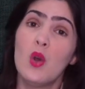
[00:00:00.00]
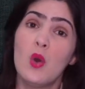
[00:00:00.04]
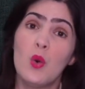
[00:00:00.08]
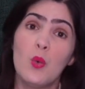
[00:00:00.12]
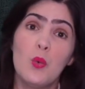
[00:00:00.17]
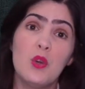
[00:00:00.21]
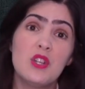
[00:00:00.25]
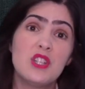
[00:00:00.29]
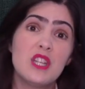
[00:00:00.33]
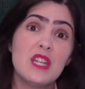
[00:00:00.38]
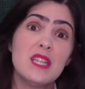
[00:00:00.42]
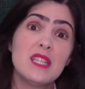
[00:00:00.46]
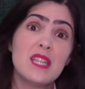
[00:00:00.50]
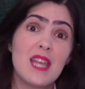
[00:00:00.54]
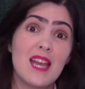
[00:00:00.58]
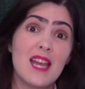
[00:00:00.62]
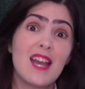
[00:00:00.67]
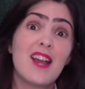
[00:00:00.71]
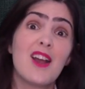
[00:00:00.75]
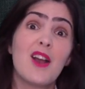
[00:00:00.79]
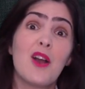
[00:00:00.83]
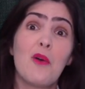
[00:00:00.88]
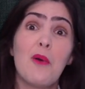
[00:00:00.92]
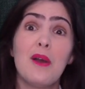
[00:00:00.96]
which is
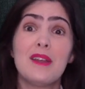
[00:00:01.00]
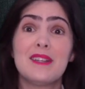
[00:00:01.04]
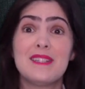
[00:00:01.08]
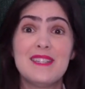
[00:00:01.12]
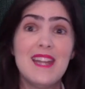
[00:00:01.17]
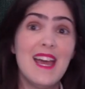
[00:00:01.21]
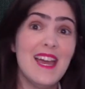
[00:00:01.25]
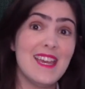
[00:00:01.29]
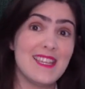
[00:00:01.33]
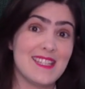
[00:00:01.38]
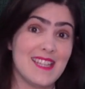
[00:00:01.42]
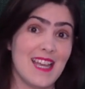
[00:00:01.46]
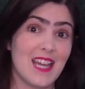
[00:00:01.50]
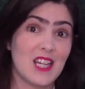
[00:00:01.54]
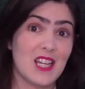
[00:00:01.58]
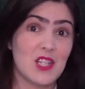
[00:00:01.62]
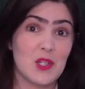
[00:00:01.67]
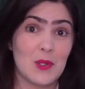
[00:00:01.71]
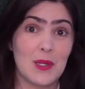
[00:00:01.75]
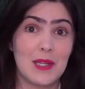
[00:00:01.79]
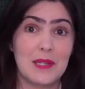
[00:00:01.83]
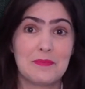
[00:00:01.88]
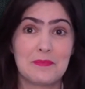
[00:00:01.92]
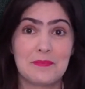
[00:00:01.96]
quite nice
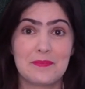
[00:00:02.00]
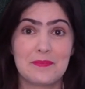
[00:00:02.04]
actually.